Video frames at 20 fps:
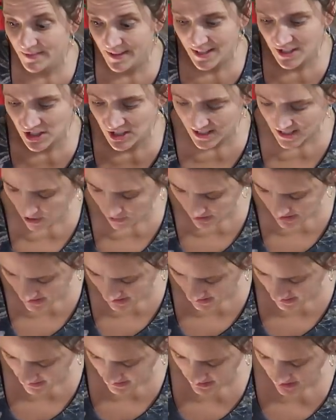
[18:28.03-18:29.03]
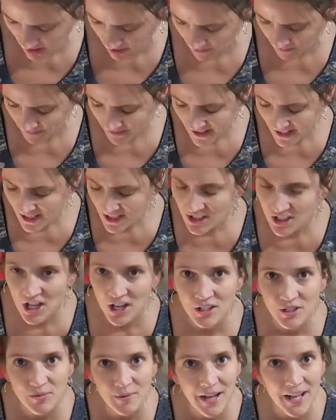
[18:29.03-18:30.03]
That's just how we did it. So as
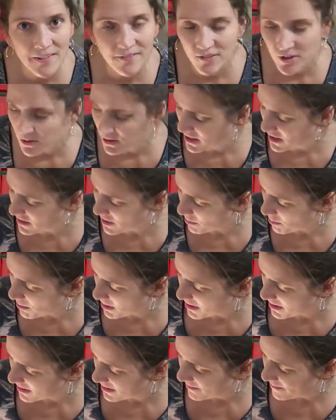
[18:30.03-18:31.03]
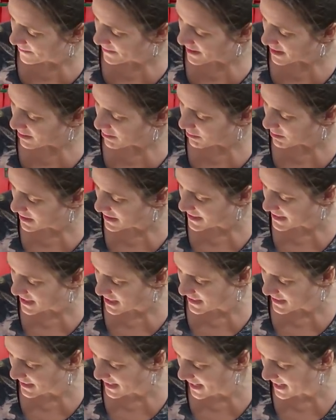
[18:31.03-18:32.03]
long as we got a few here that work, we're gonna start